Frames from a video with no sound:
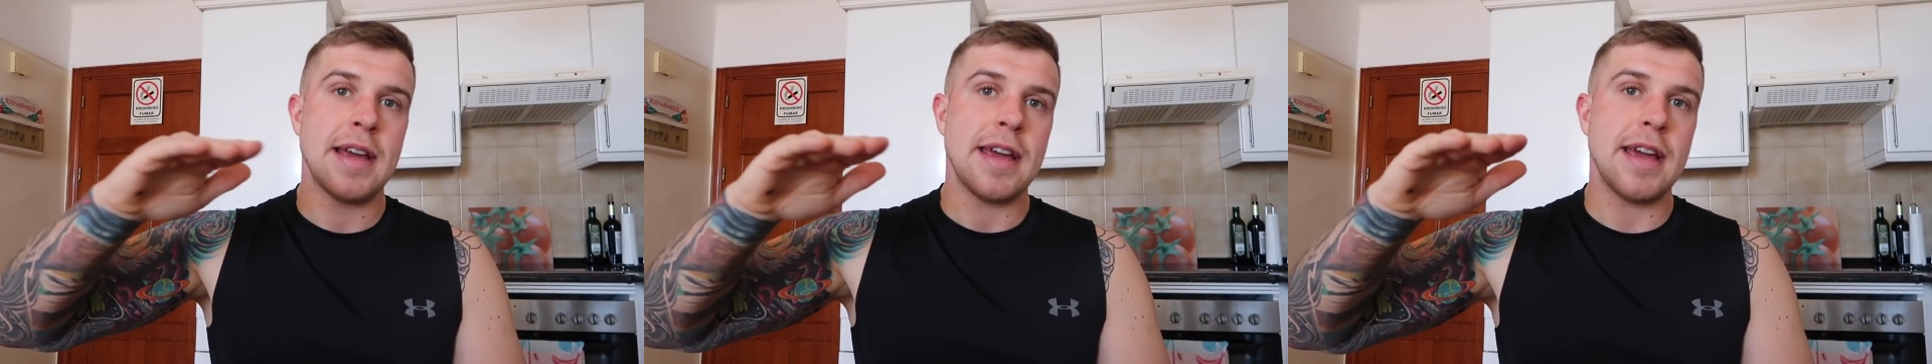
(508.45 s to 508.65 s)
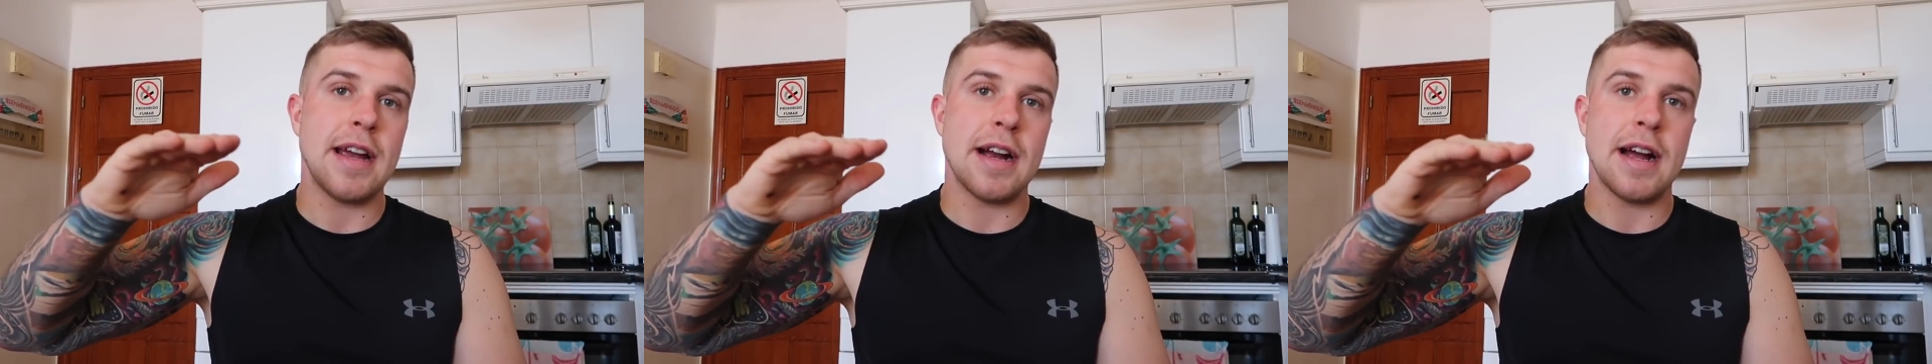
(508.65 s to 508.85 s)

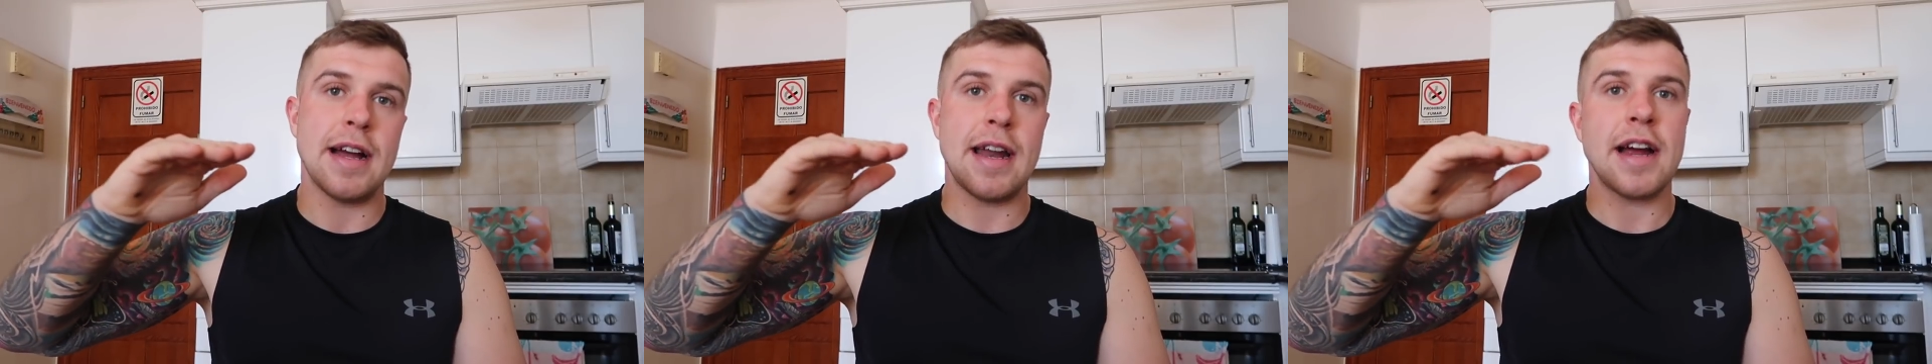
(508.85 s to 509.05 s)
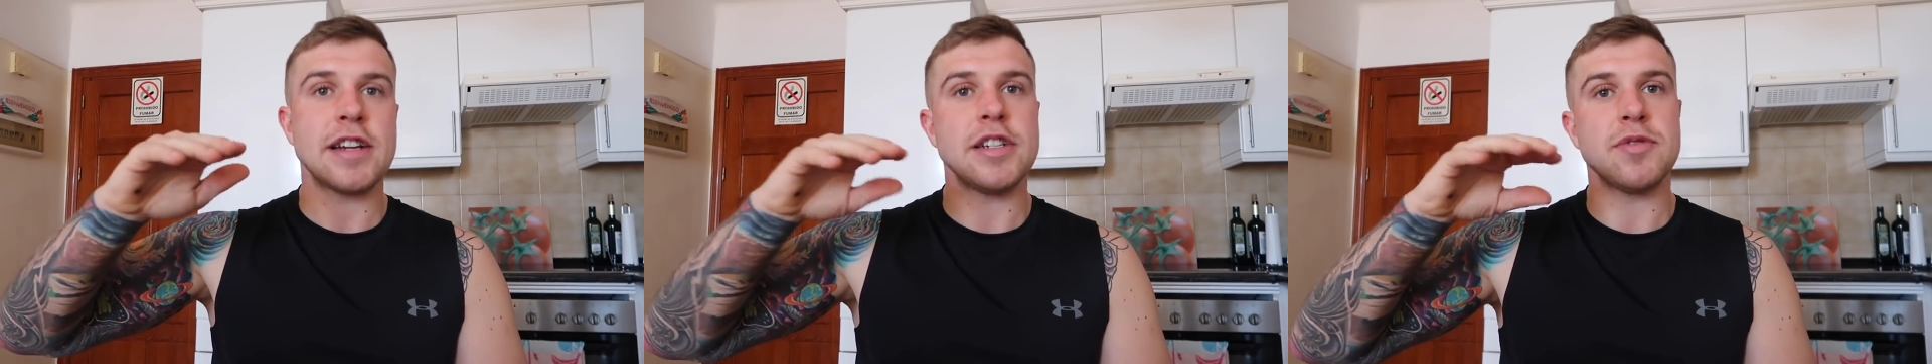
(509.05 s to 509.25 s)
here
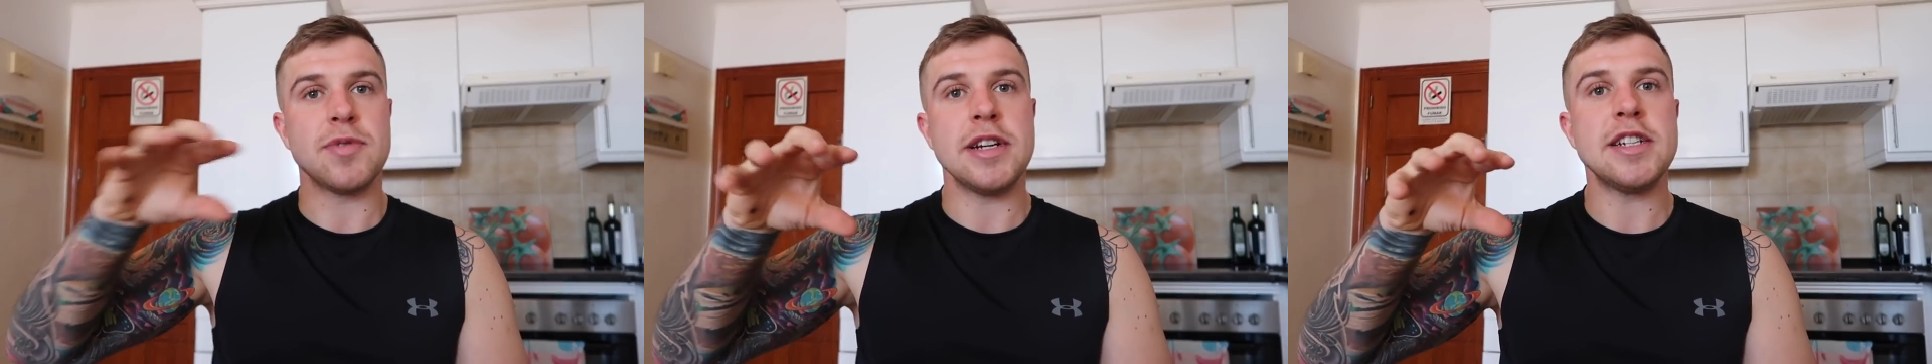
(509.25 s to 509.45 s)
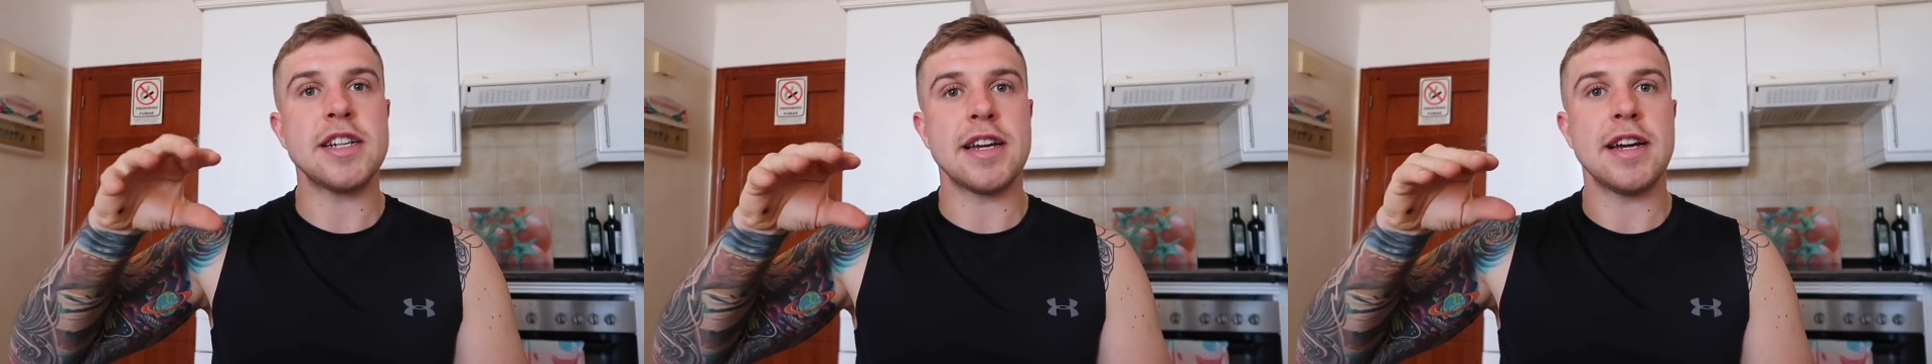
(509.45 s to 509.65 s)
and actually
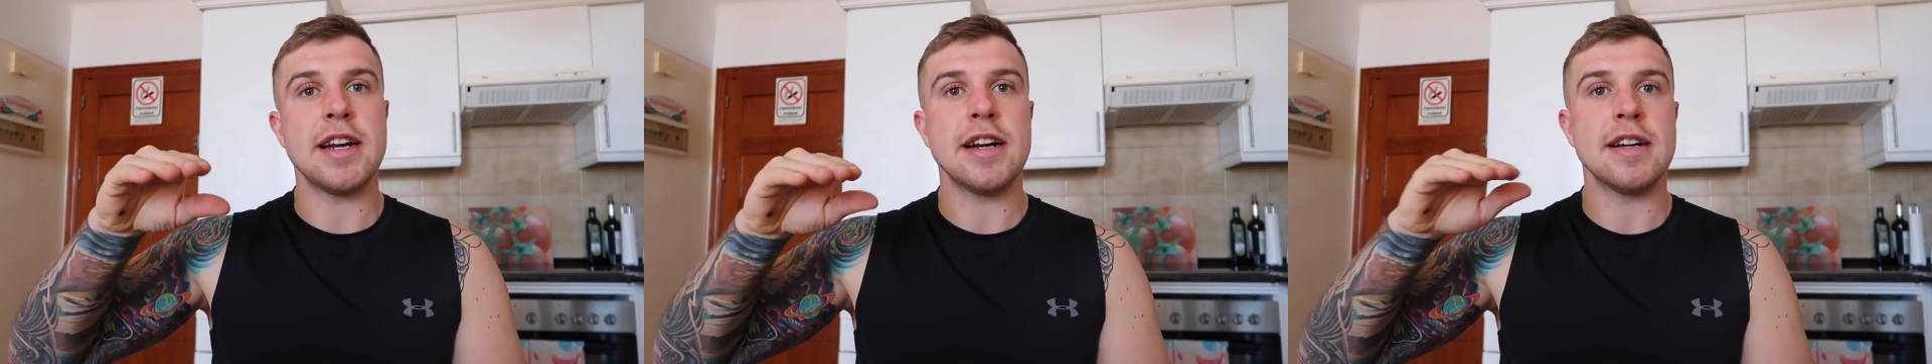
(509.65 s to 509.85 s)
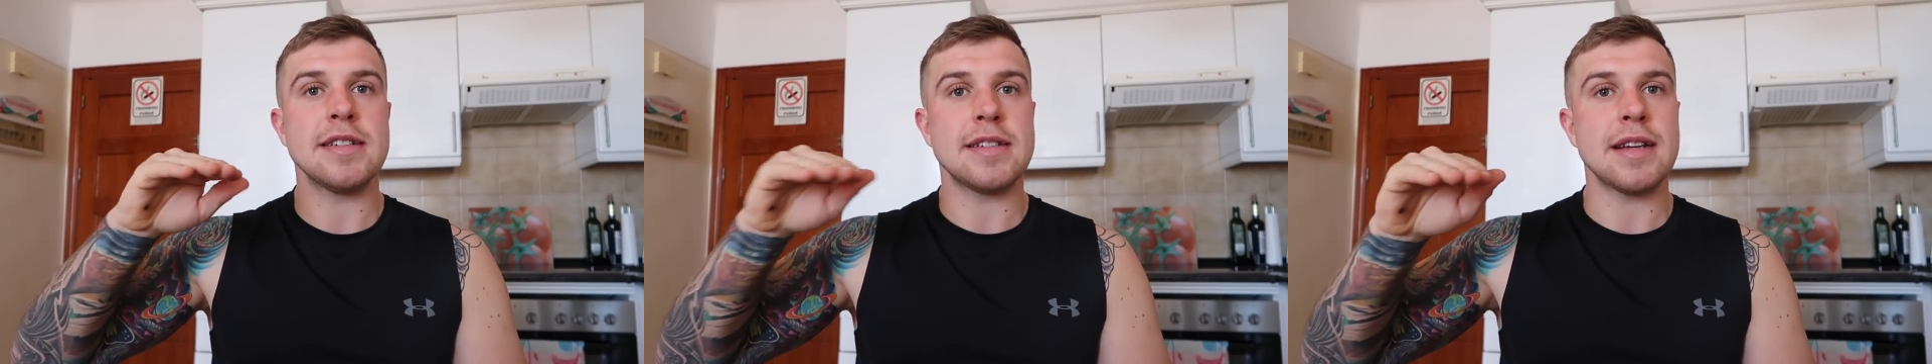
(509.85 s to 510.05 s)
reaching
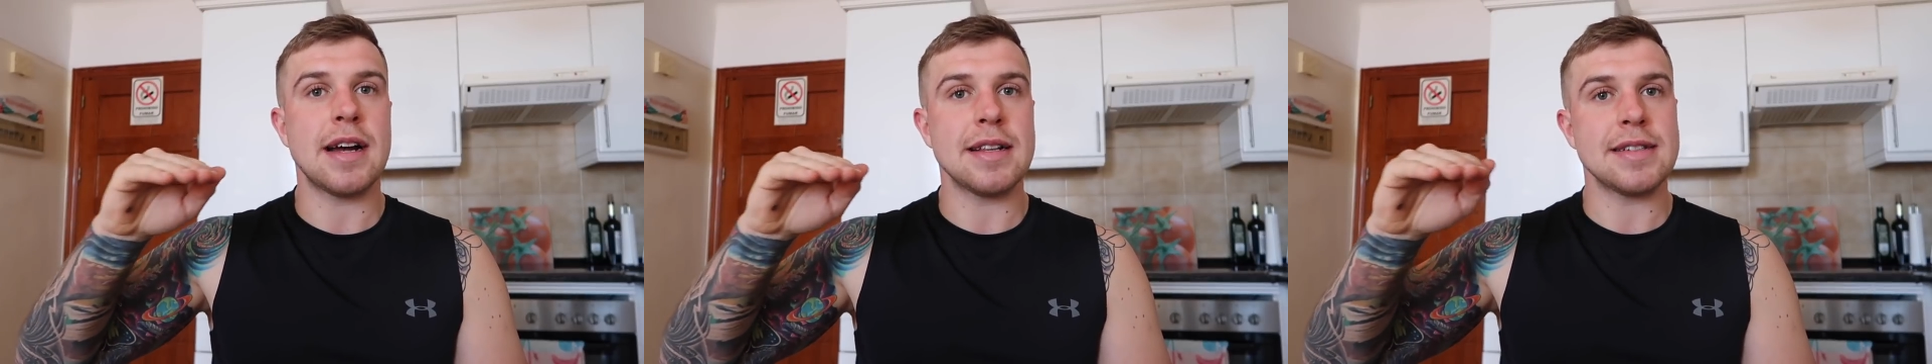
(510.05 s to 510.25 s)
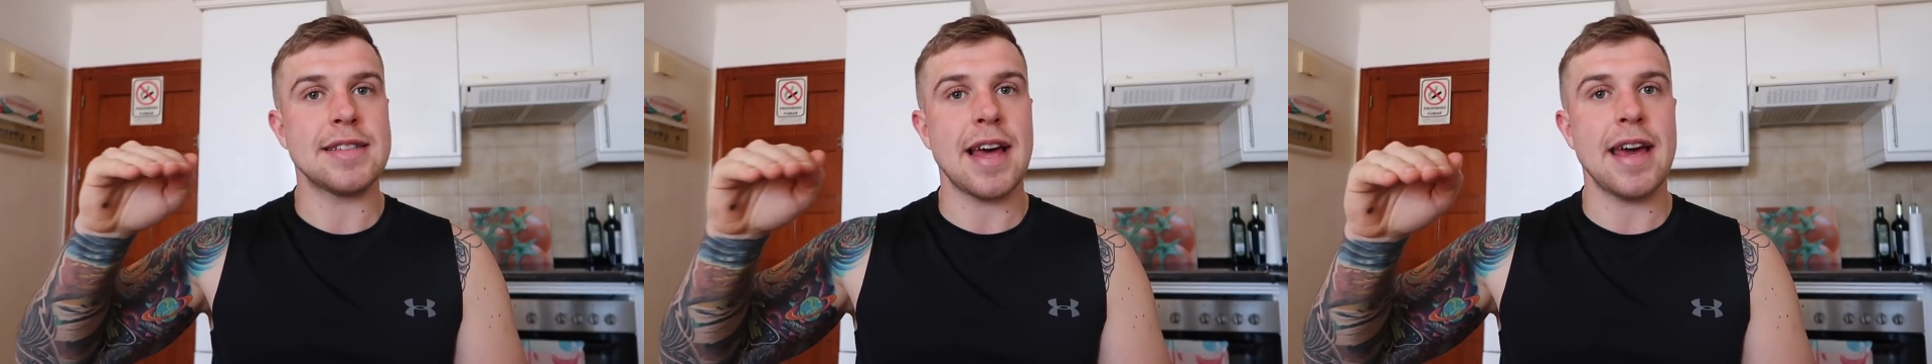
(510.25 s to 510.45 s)
here
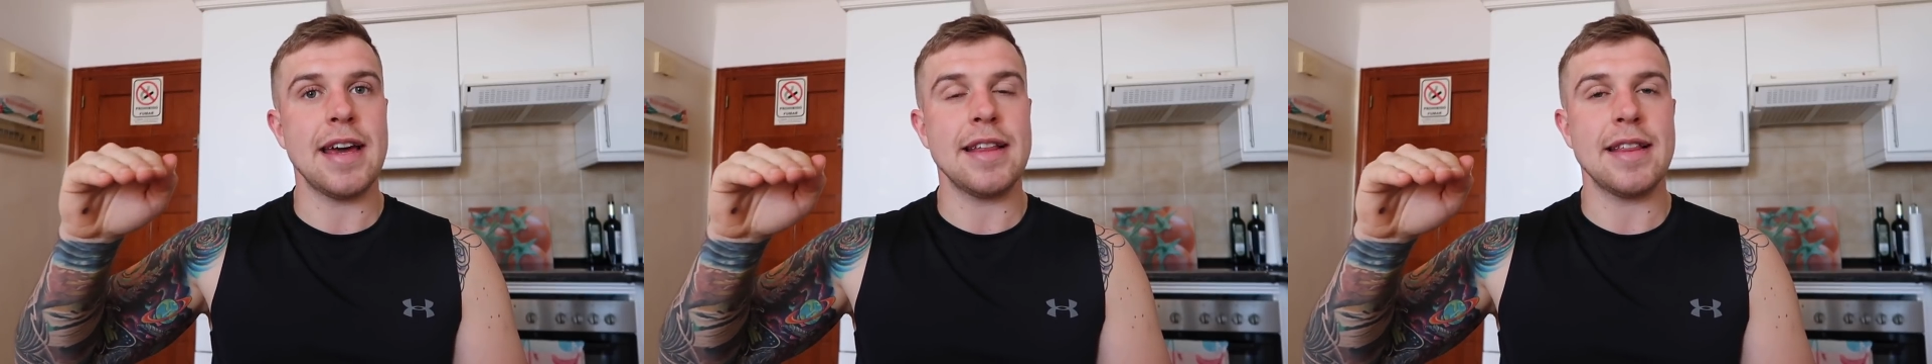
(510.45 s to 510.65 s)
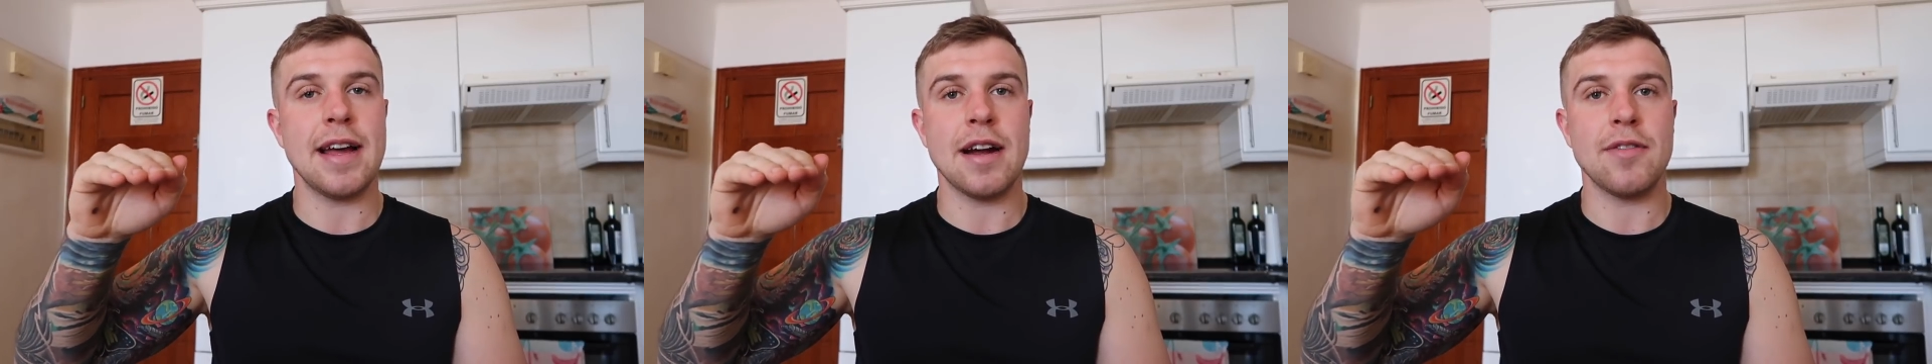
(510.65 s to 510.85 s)
and
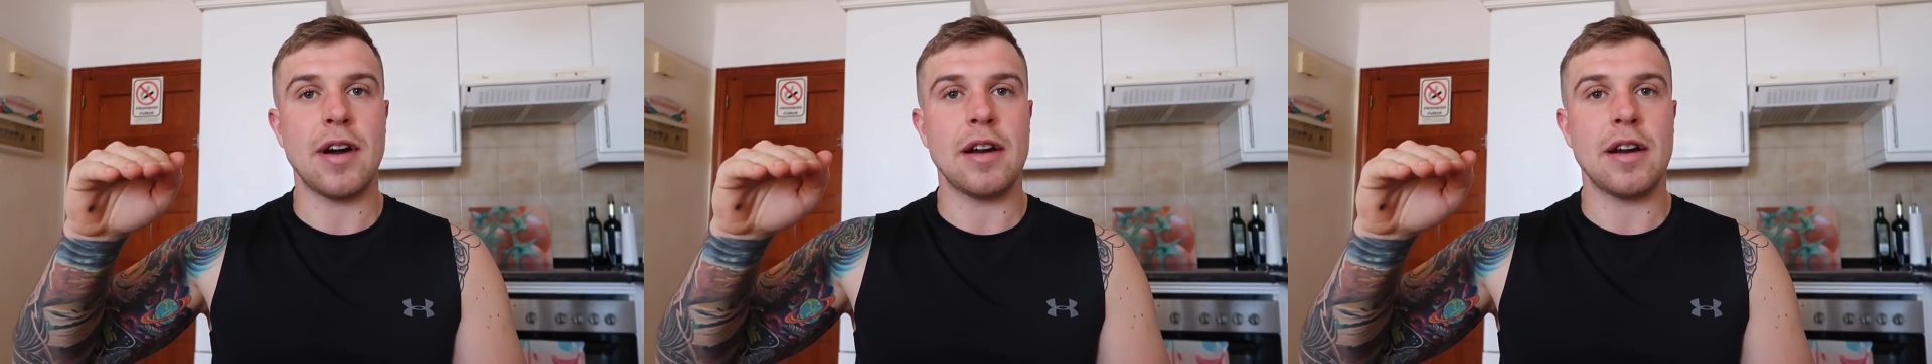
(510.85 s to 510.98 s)
staying there,